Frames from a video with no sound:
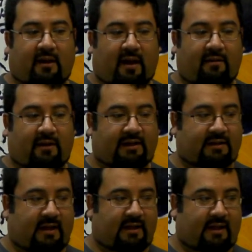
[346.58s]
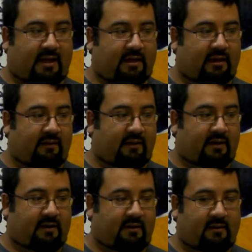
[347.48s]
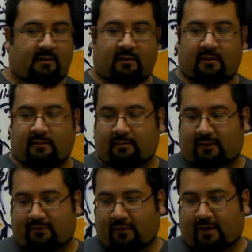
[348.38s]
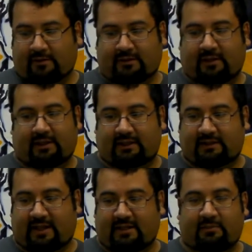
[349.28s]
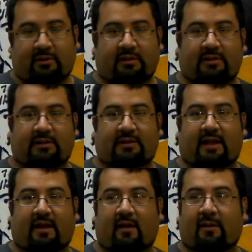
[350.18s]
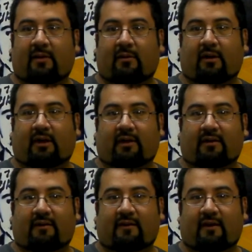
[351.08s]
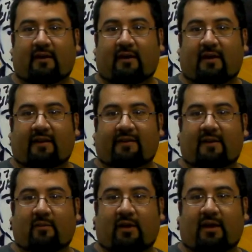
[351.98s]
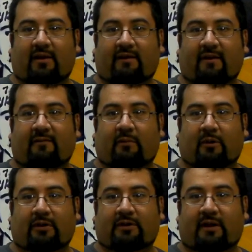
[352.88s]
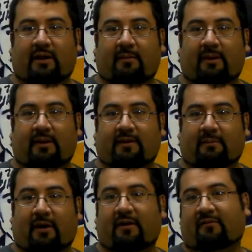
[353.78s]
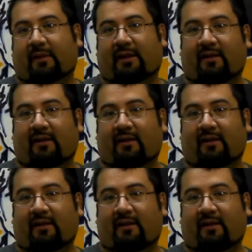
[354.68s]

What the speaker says: I've always thought that even before I was doing these Zayas portraits, that all my work is in some way a self-portrait. I mean, it's a part of me.